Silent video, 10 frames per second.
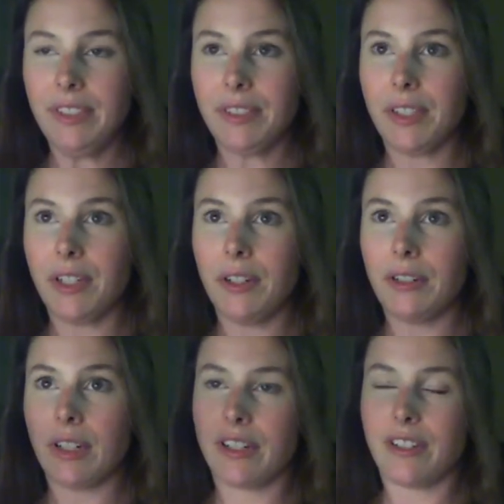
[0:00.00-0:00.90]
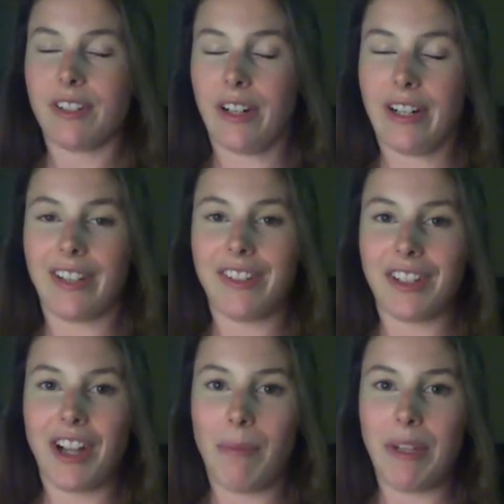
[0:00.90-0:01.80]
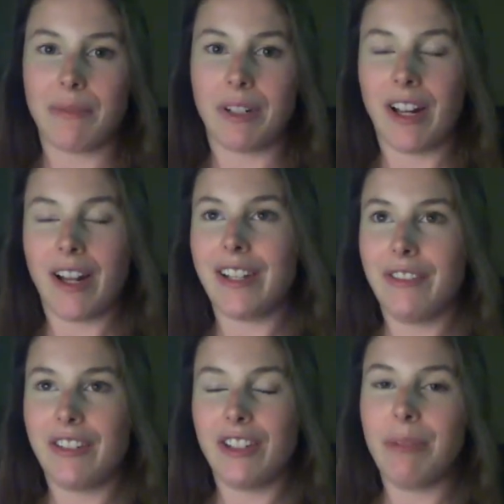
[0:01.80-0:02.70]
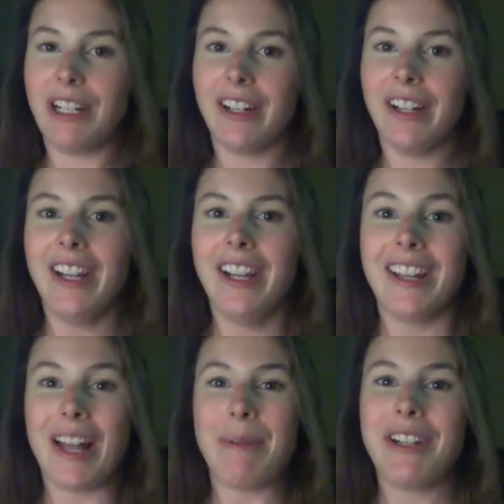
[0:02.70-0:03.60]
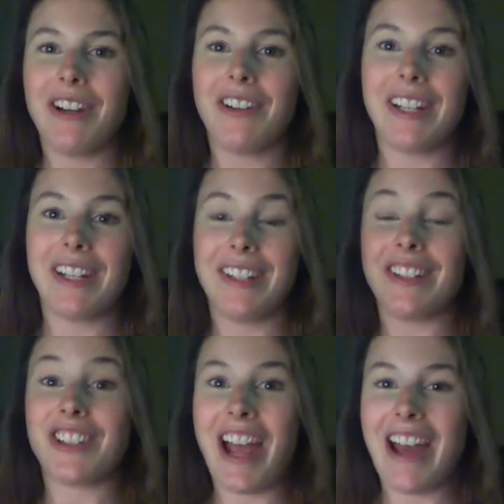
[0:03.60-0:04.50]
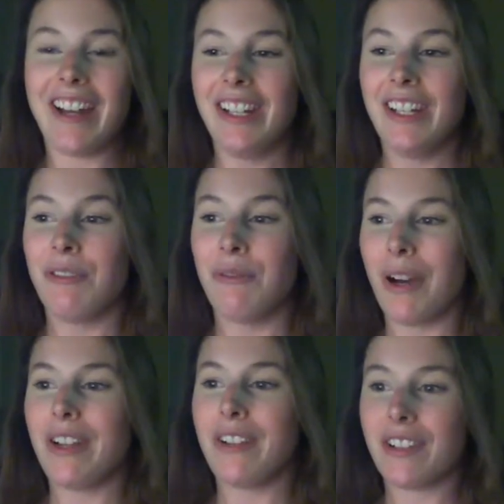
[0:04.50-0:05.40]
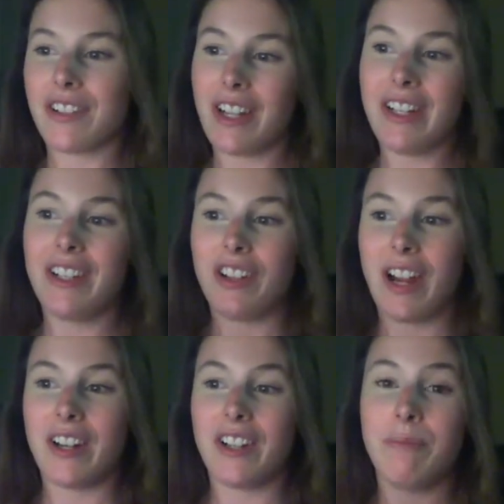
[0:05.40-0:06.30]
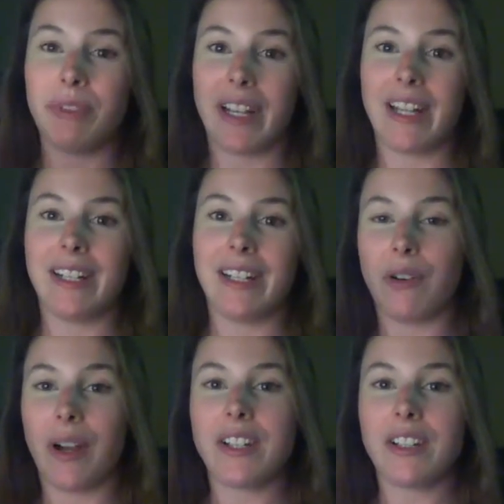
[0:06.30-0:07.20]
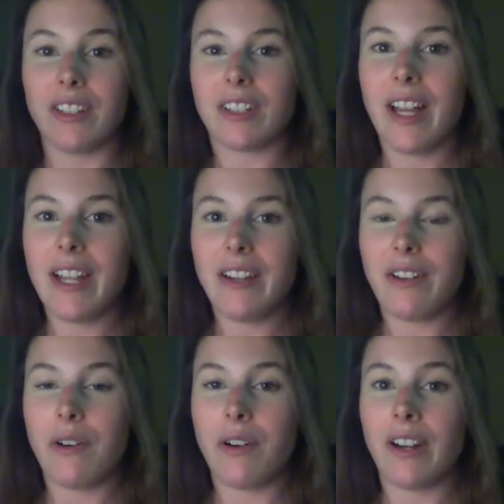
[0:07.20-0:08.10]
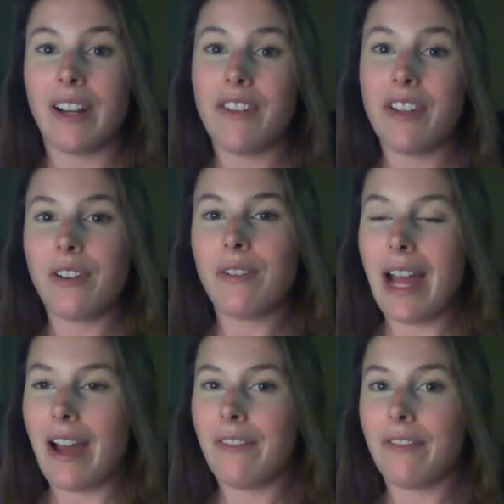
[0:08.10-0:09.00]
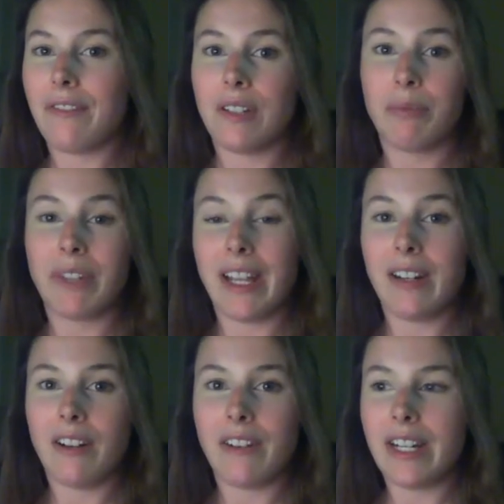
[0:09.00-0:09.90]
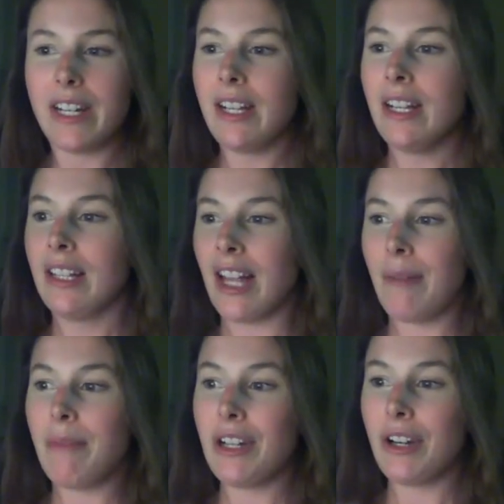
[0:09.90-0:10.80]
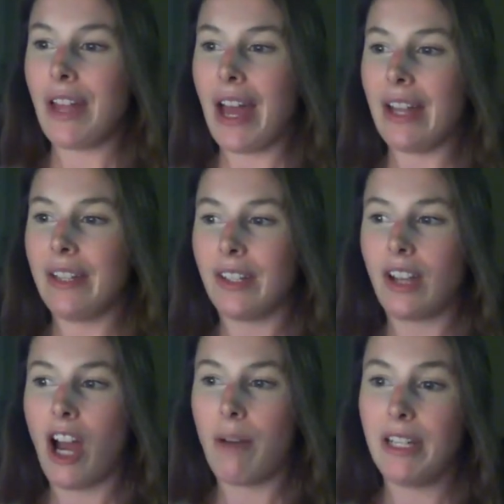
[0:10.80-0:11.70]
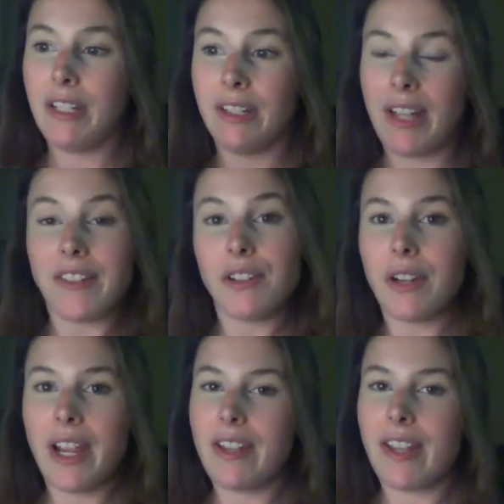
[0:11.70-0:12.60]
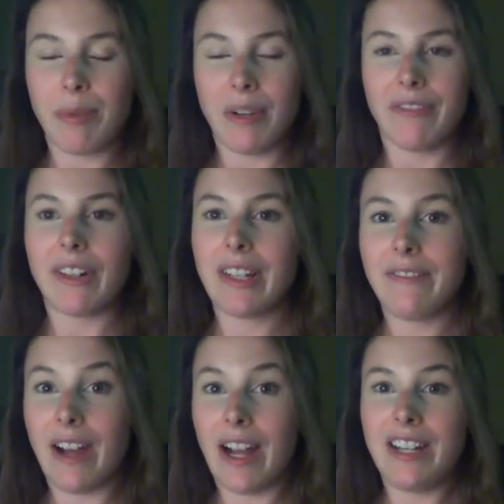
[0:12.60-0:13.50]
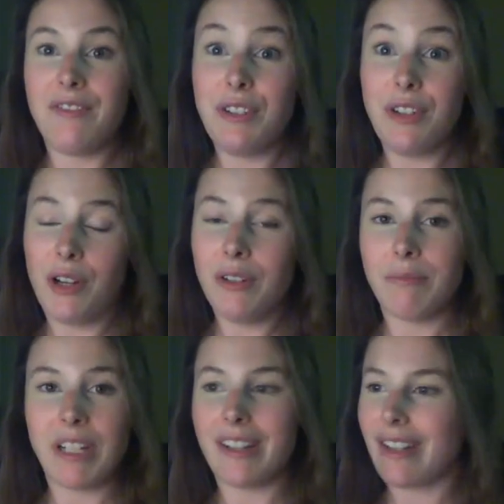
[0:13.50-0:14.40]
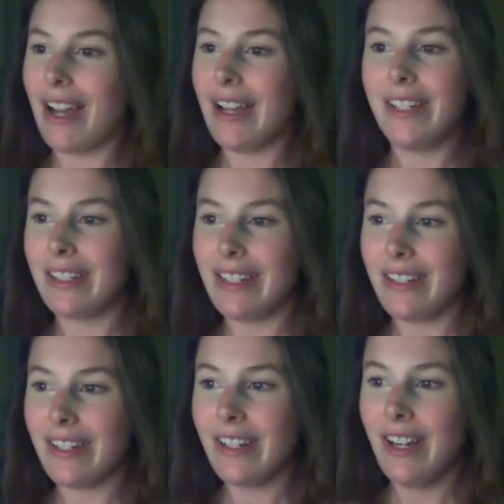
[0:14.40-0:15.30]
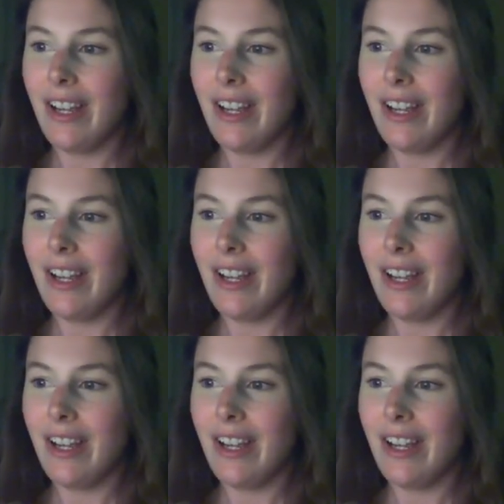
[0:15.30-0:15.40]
Sorry, not in the comments, we're not on YouTube here. Let me know in the chat what your study strategy plan is going to look like, or if you don't have a plan already, let me know that in the comment. And that's okay, that's perfectly fine if you don't, because I didn't either.